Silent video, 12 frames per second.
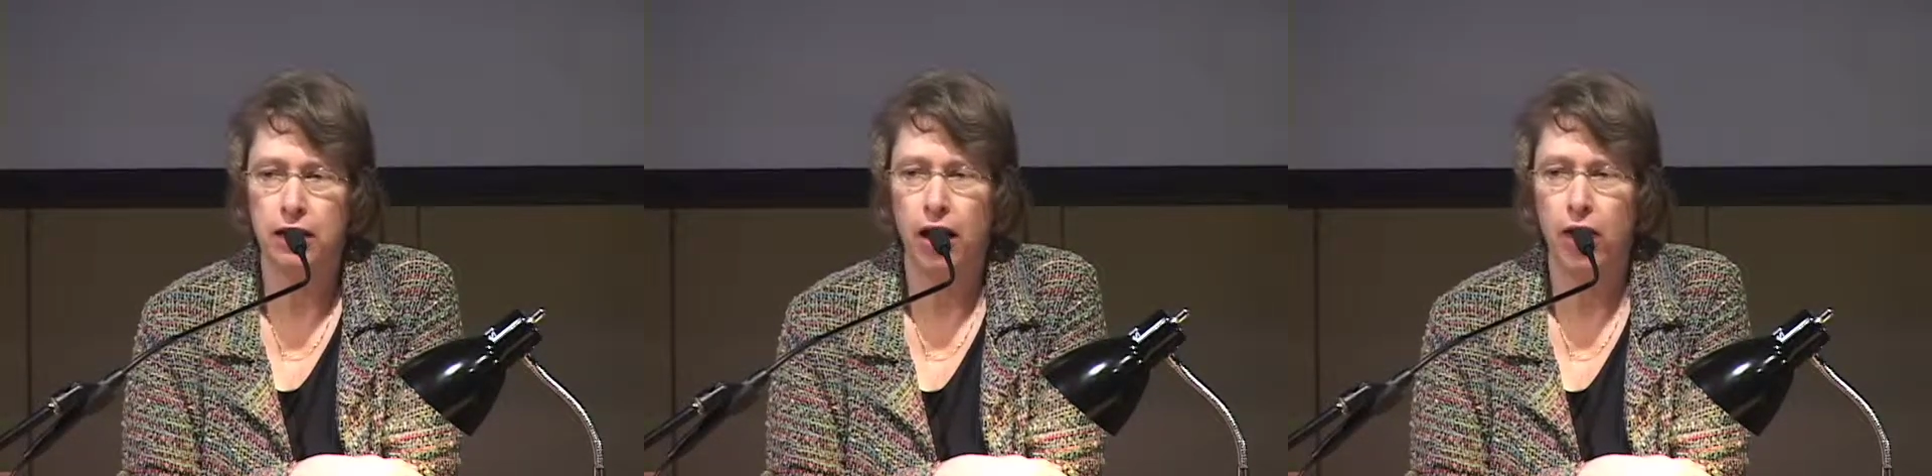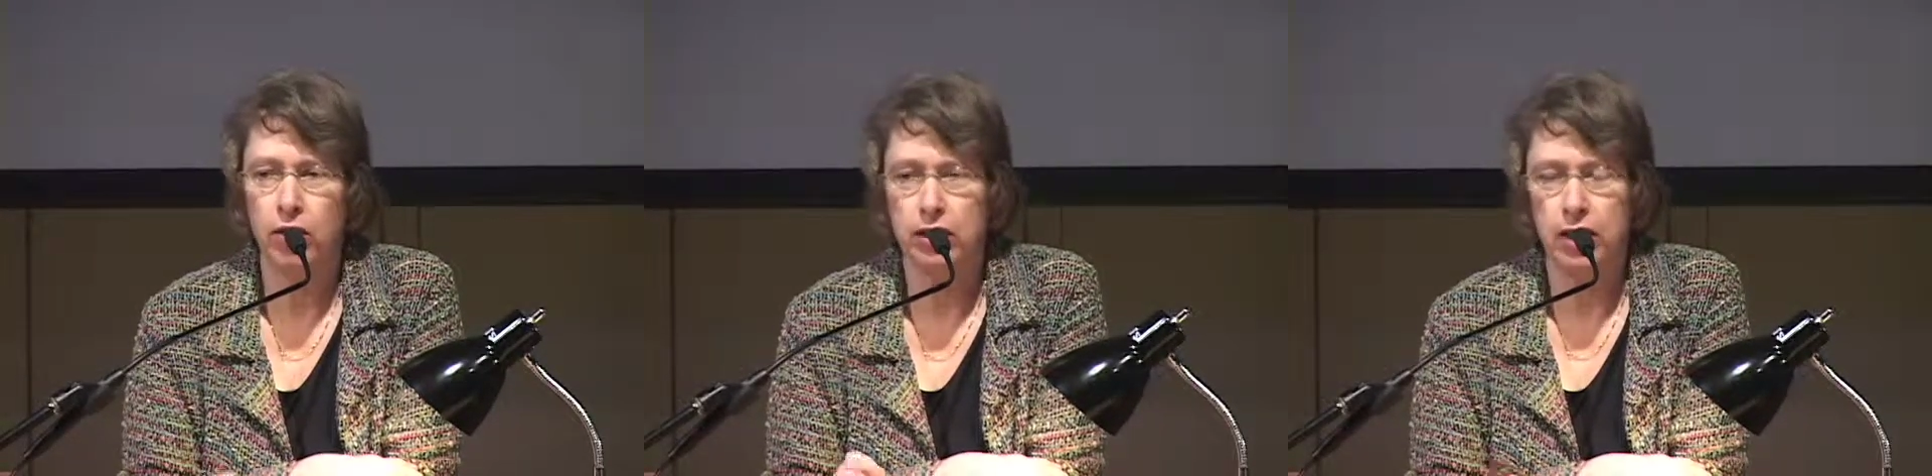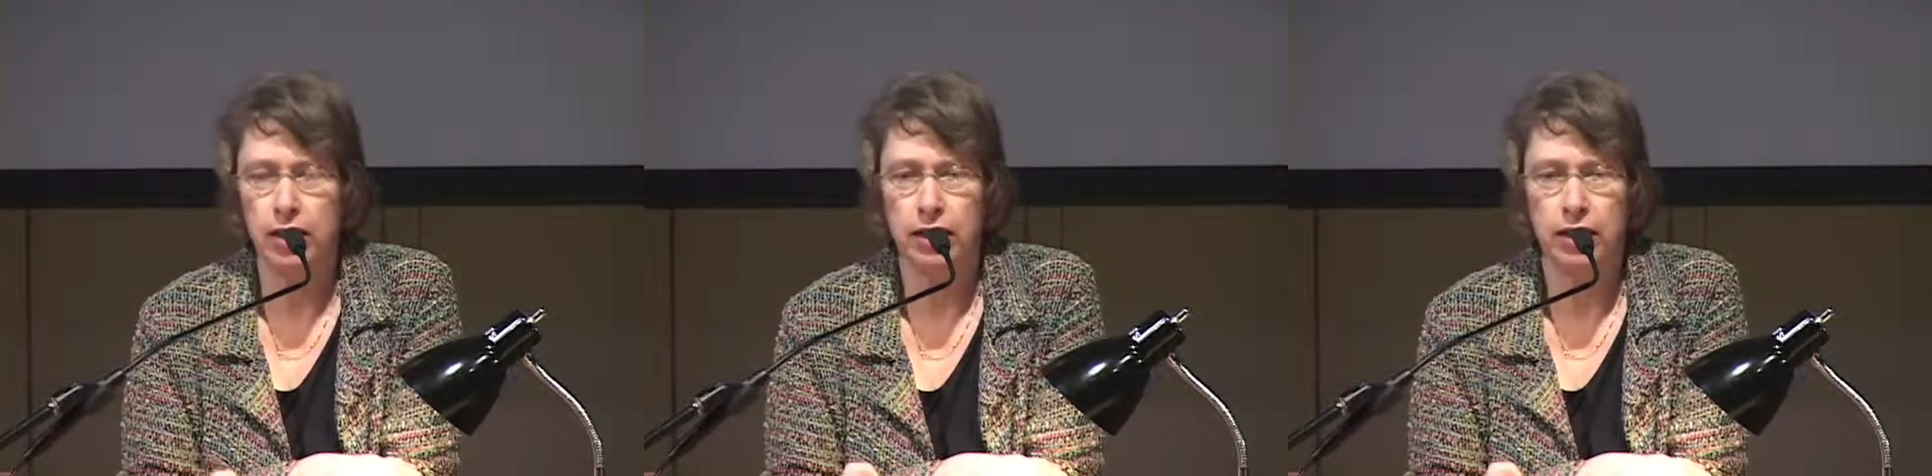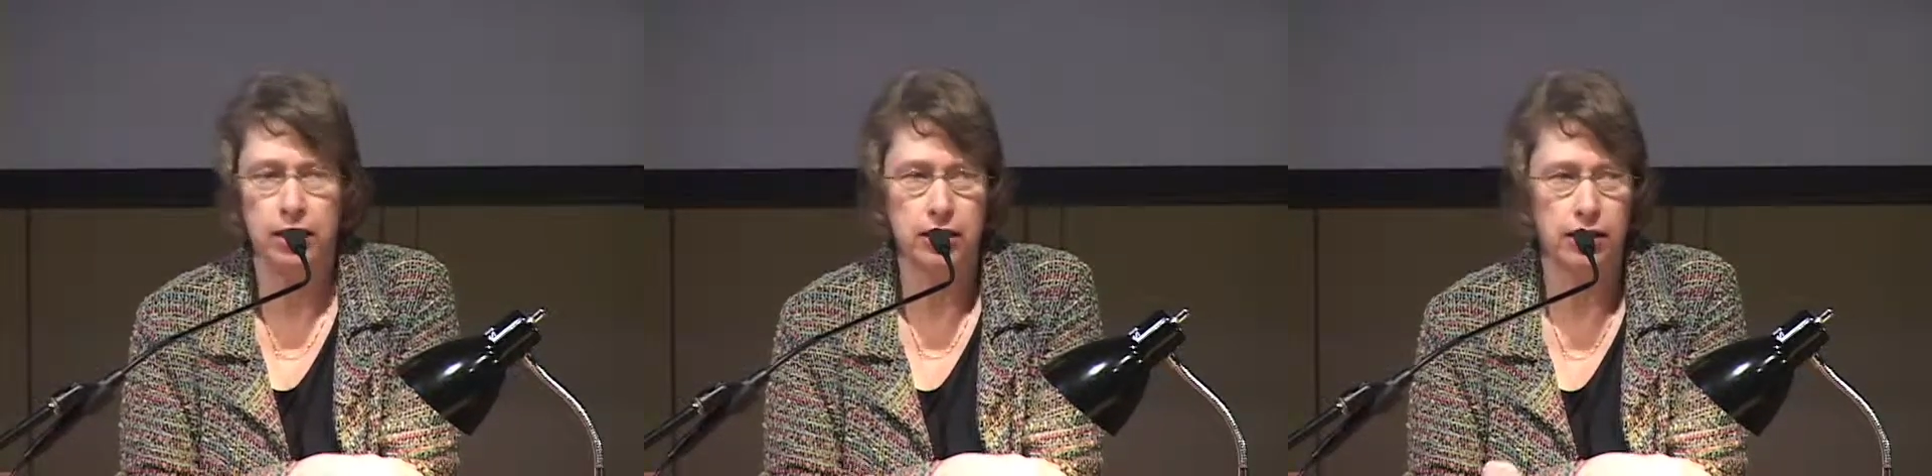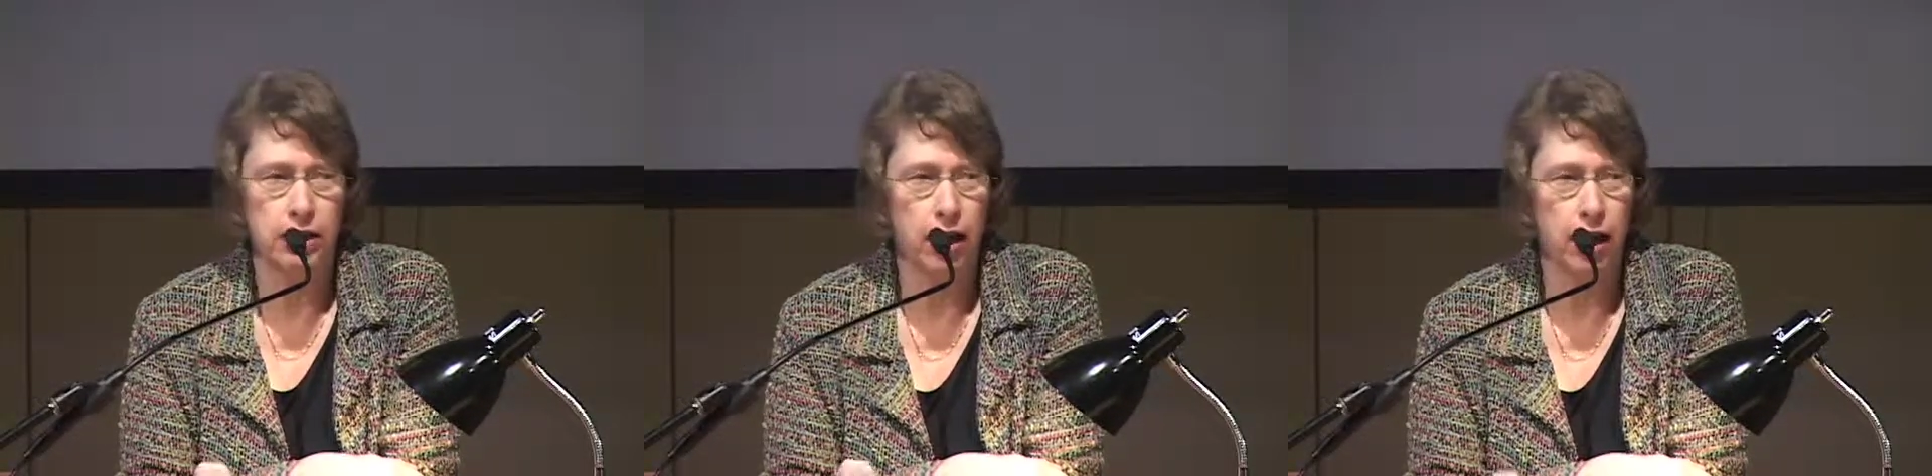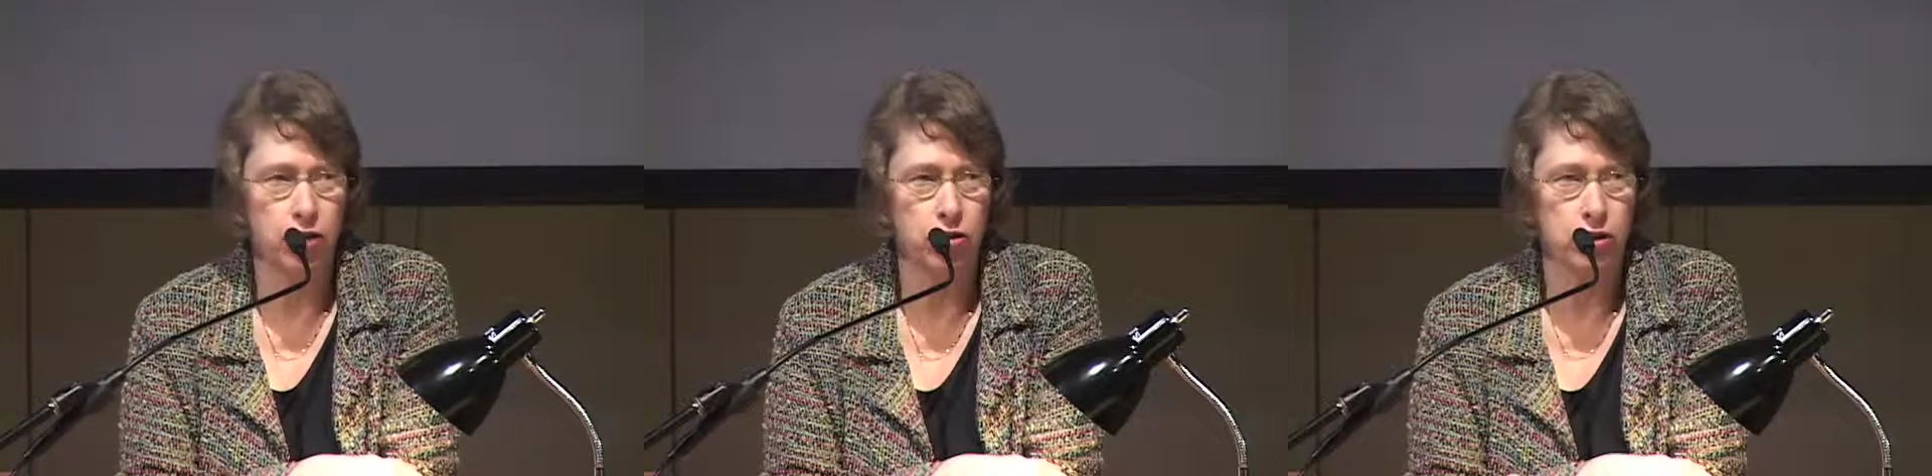how exciting it is to
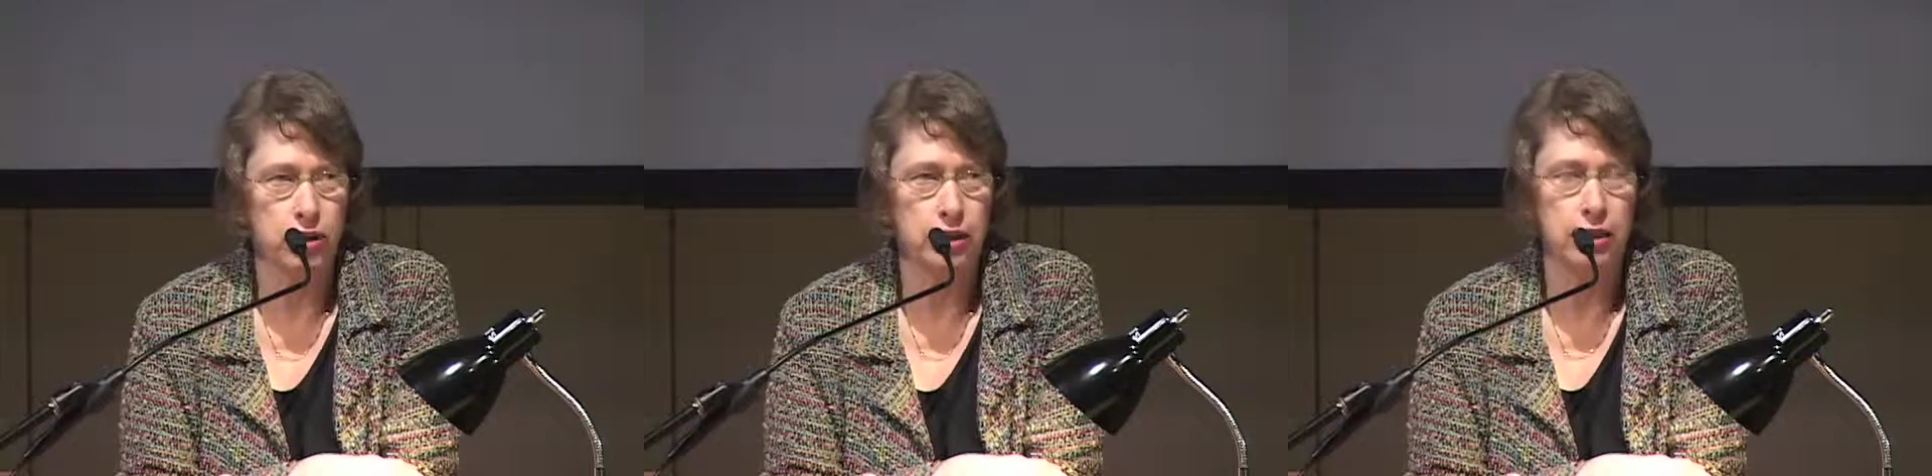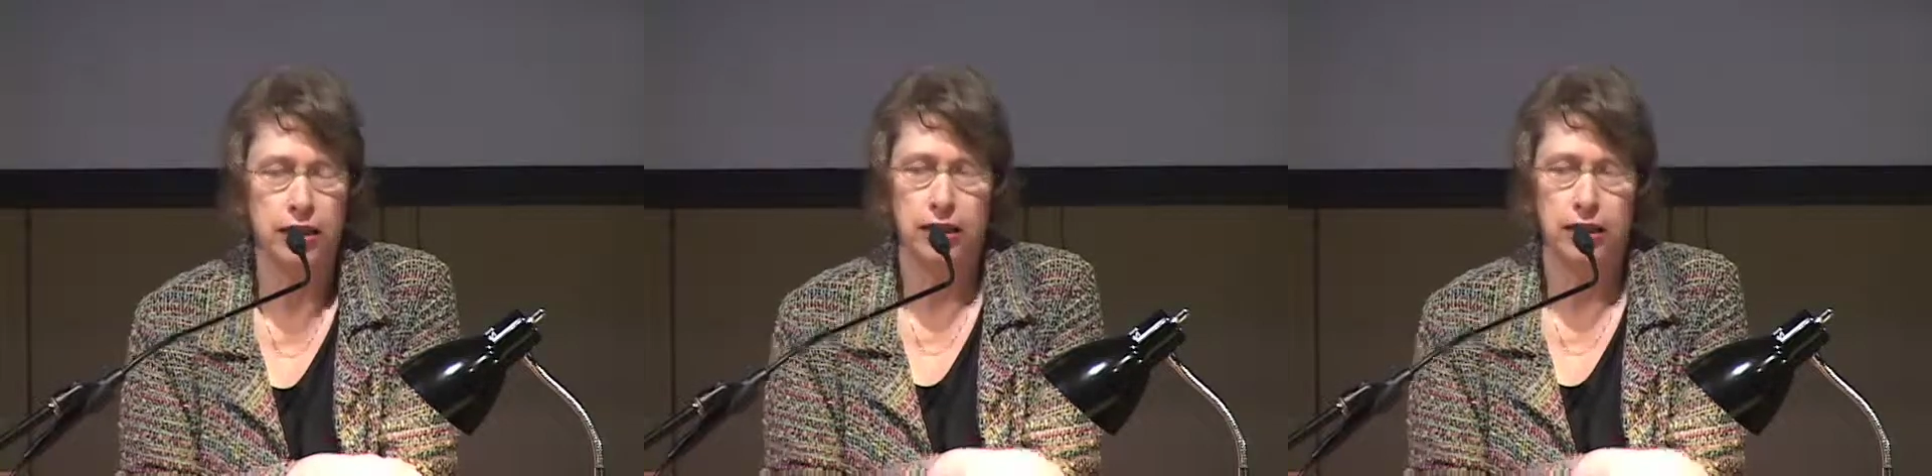actually